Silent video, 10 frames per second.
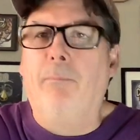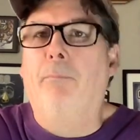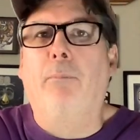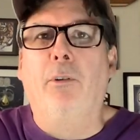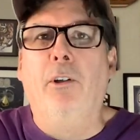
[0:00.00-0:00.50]

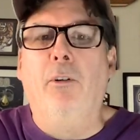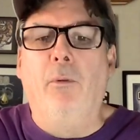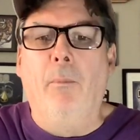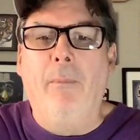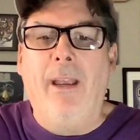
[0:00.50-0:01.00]
Purdue,
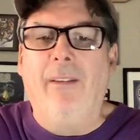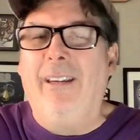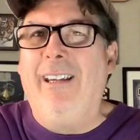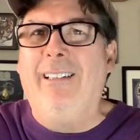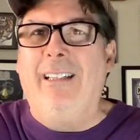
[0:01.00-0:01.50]
man,
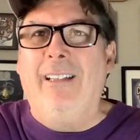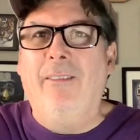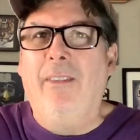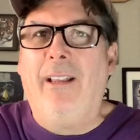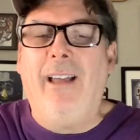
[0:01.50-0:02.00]
Edey,
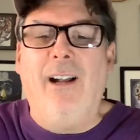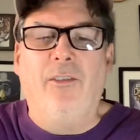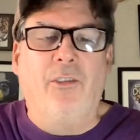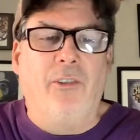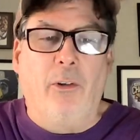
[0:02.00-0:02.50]
that guy's
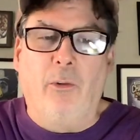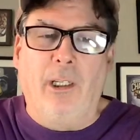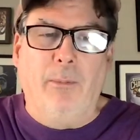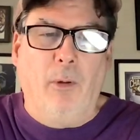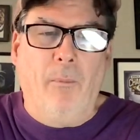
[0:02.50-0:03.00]
just
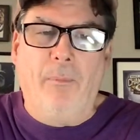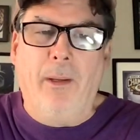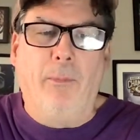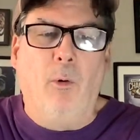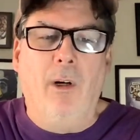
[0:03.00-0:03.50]
incredible.
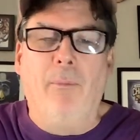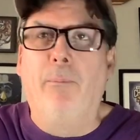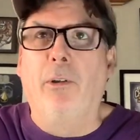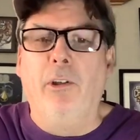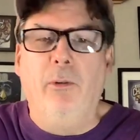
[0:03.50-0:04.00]
Number 1,
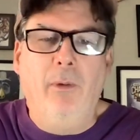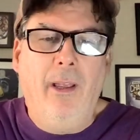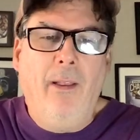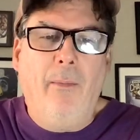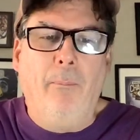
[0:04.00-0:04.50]
Purdue
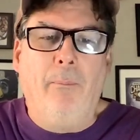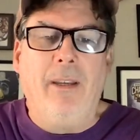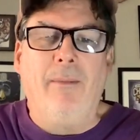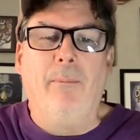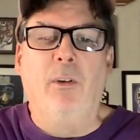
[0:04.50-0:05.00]

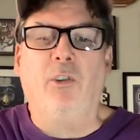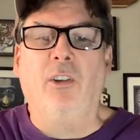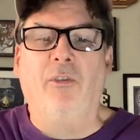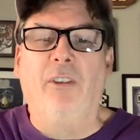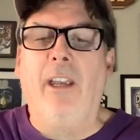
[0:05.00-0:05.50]
beat
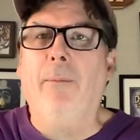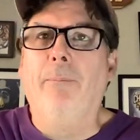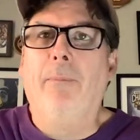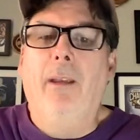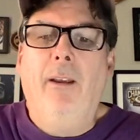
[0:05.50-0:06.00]
Michigan State
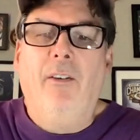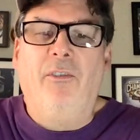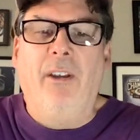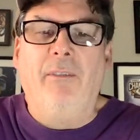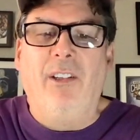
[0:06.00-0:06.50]

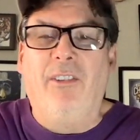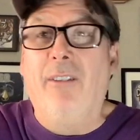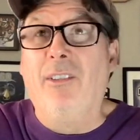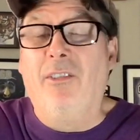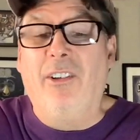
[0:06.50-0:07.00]

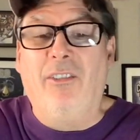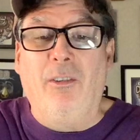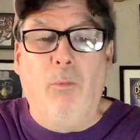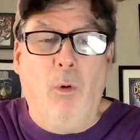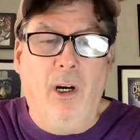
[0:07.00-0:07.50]

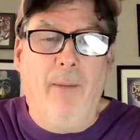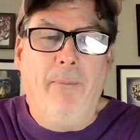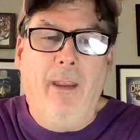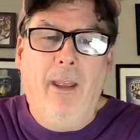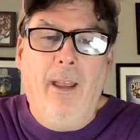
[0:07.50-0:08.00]

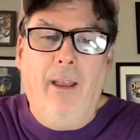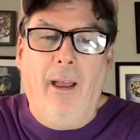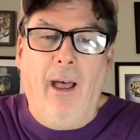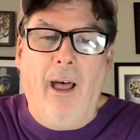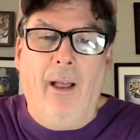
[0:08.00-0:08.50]
77-61.
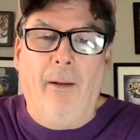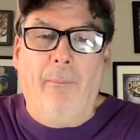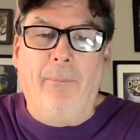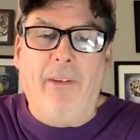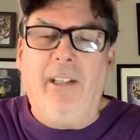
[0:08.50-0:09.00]

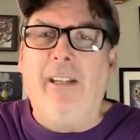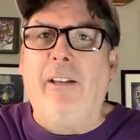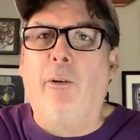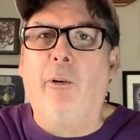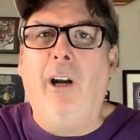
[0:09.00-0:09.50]

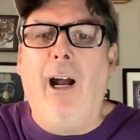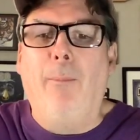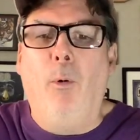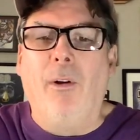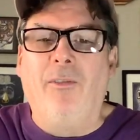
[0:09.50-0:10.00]
Edey, career high
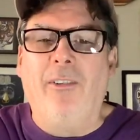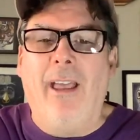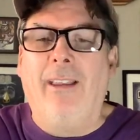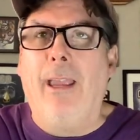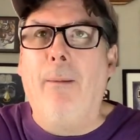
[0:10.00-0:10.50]
points in
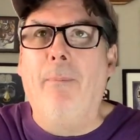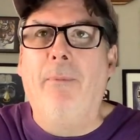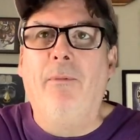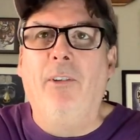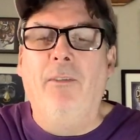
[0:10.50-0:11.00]
that game
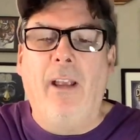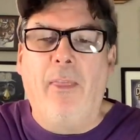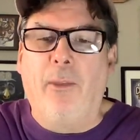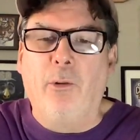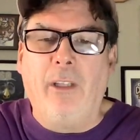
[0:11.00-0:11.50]
Sunday,
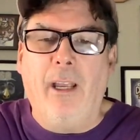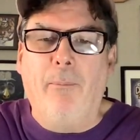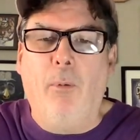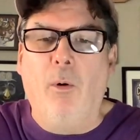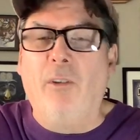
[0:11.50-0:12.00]

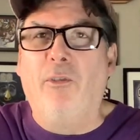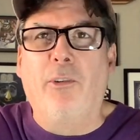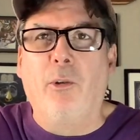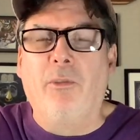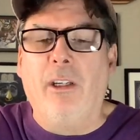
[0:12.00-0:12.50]
38 points,
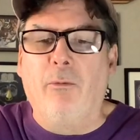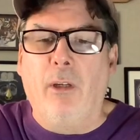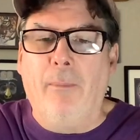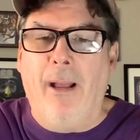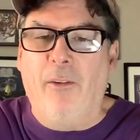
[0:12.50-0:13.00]
13
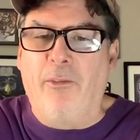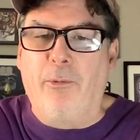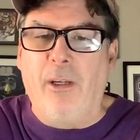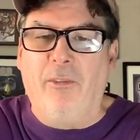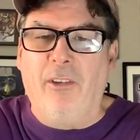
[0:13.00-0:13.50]
rebounds,
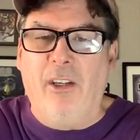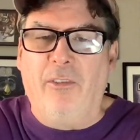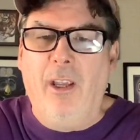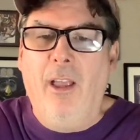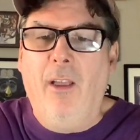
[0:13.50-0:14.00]
3
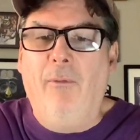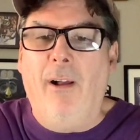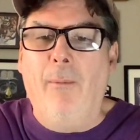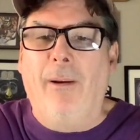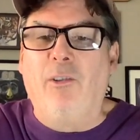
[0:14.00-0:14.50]
assists,
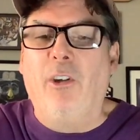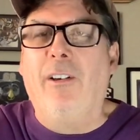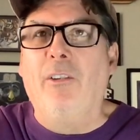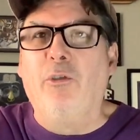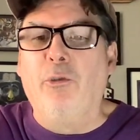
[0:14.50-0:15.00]
followed by
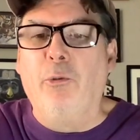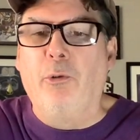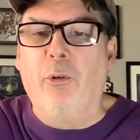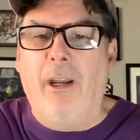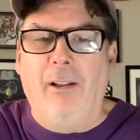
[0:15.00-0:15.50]
Jenkins
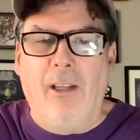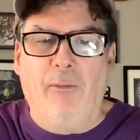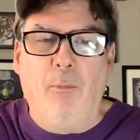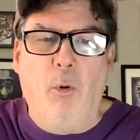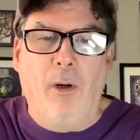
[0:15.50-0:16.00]
Jr., who had
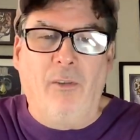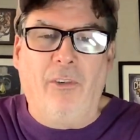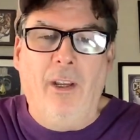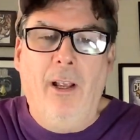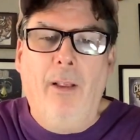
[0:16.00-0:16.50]
11
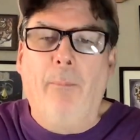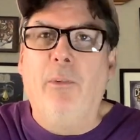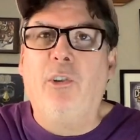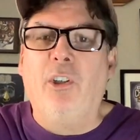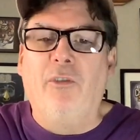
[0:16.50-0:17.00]
points.
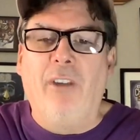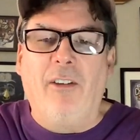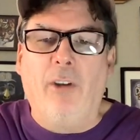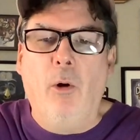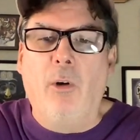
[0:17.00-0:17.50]
Michigan
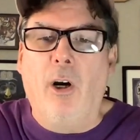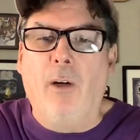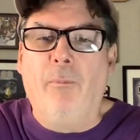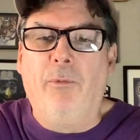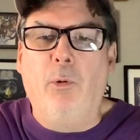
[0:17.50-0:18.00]
State's
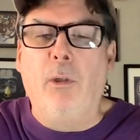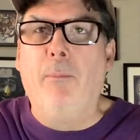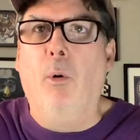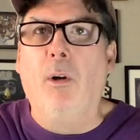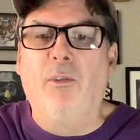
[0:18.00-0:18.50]
Hogard, 20
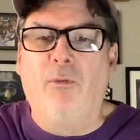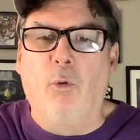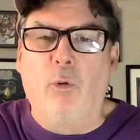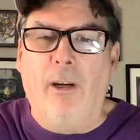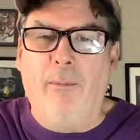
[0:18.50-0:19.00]
points,
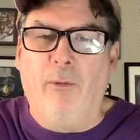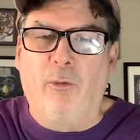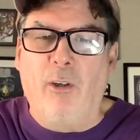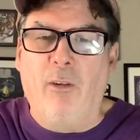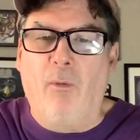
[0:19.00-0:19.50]
4
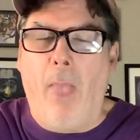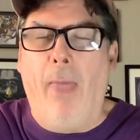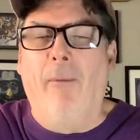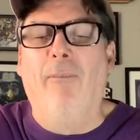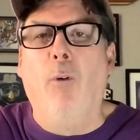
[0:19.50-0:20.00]

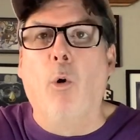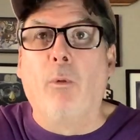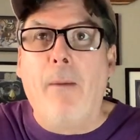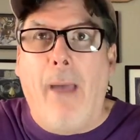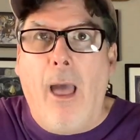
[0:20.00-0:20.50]

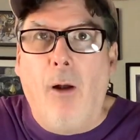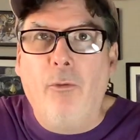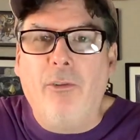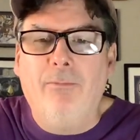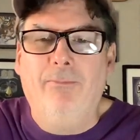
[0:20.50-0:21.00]

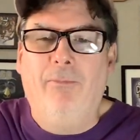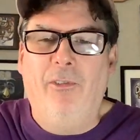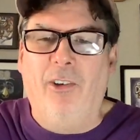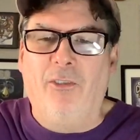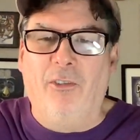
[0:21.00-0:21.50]
rebounds,
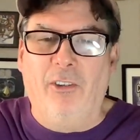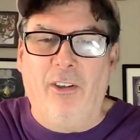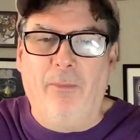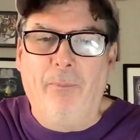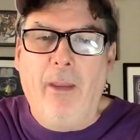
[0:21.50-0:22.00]
6
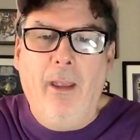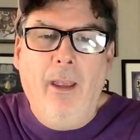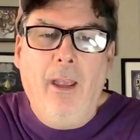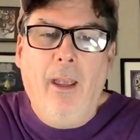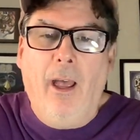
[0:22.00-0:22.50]
assists.
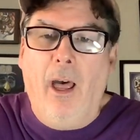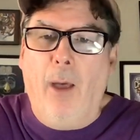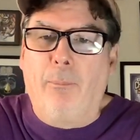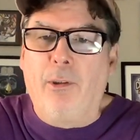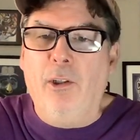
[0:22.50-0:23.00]

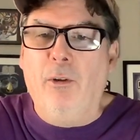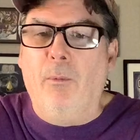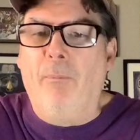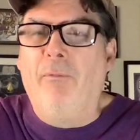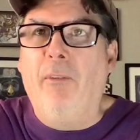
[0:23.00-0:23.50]

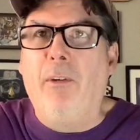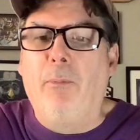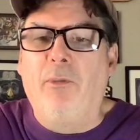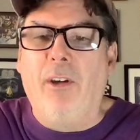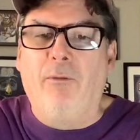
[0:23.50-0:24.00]
Purdue,
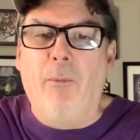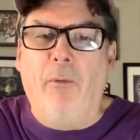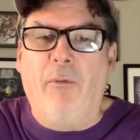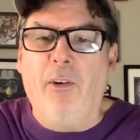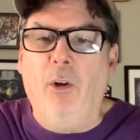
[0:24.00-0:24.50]
50% from
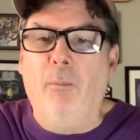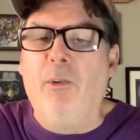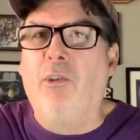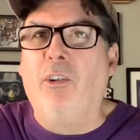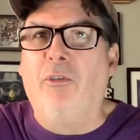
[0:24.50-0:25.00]
the field.
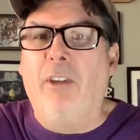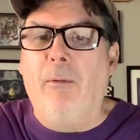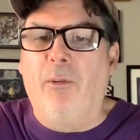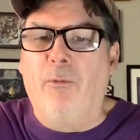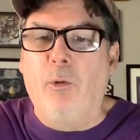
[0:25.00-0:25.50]
Michigan
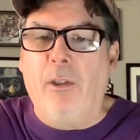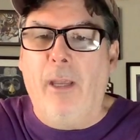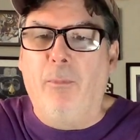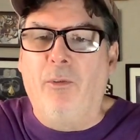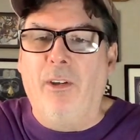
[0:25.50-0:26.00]
State was
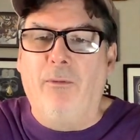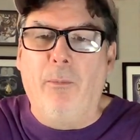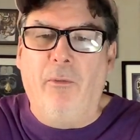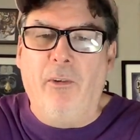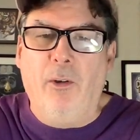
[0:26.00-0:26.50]
48%
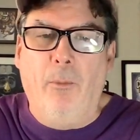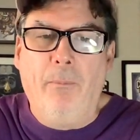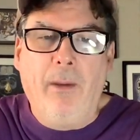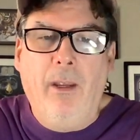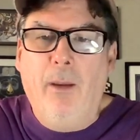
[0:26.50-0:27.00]
from the field.
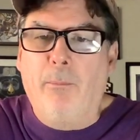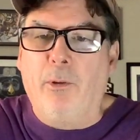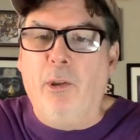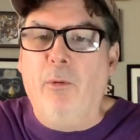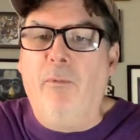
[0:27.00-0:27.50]

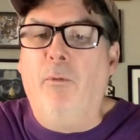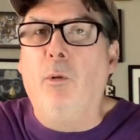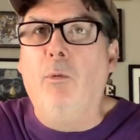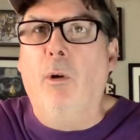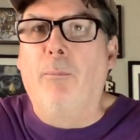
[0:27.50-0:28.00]
Purdue,
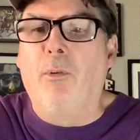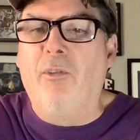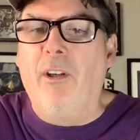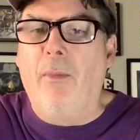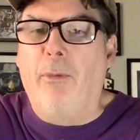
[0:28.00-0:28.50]

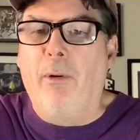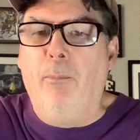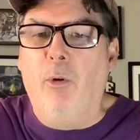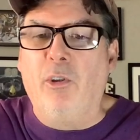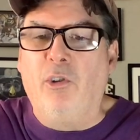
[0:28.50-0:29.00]
41%
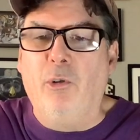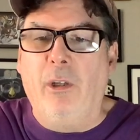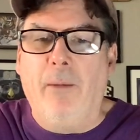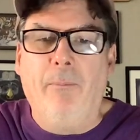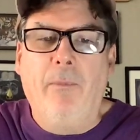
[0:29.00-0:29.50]
three-point
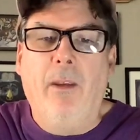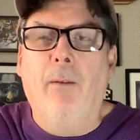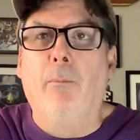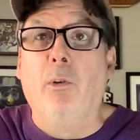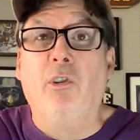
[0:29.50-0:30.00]
shooting.
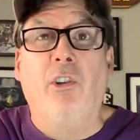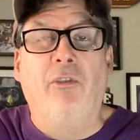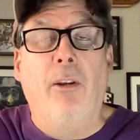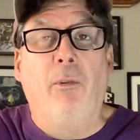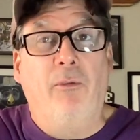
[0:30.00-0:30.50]
Michigan
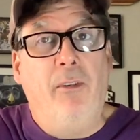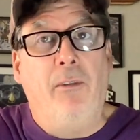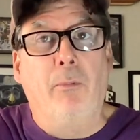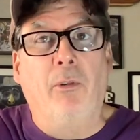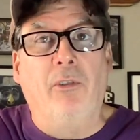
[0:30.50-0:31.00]
State was
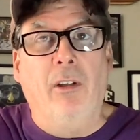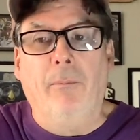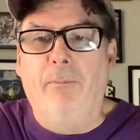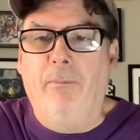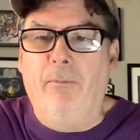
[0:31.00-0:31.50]
50%
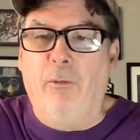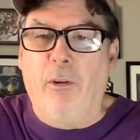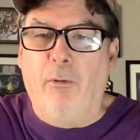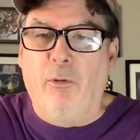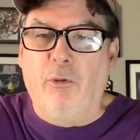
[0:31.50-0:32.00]
free
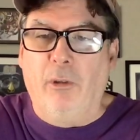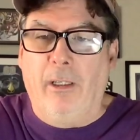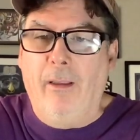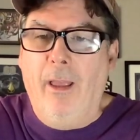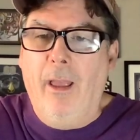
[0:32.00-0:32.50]
throw
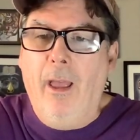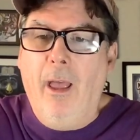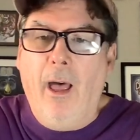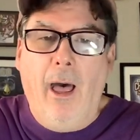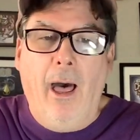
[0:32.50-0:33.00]
shooting.
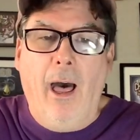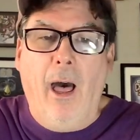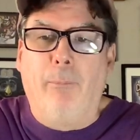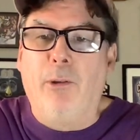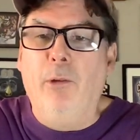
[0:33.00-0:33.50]

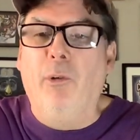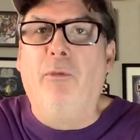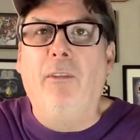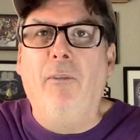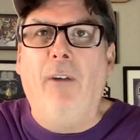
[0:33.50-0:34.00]
Purdue was
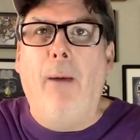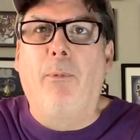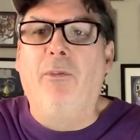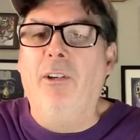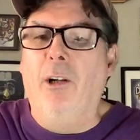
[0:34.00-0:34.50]

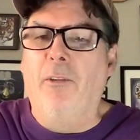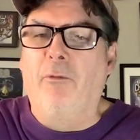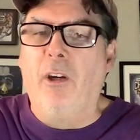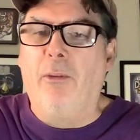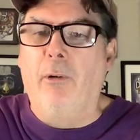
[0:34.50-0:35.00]
55% on the
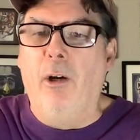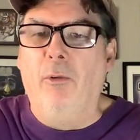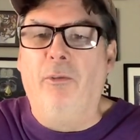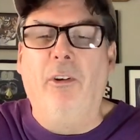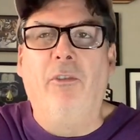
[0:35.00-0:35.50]
free
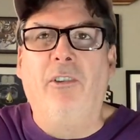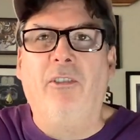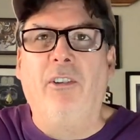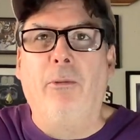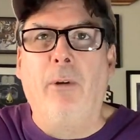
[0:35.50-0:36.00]
throws,
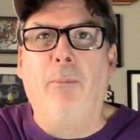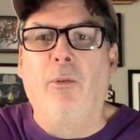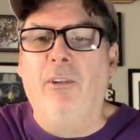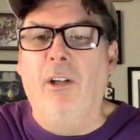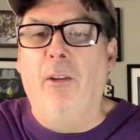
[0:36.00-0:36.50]

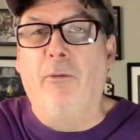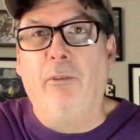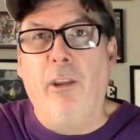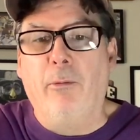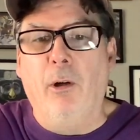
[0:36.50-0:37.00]
63% on the
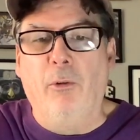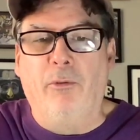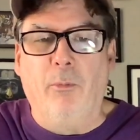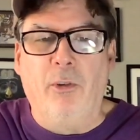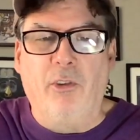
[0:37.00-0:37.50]
free throws
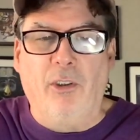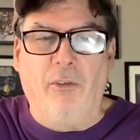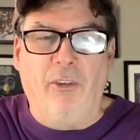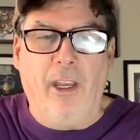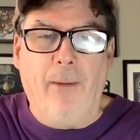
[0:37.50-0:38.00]
for Michigan
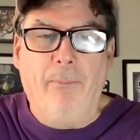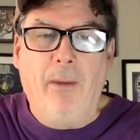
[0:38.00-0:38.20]
State.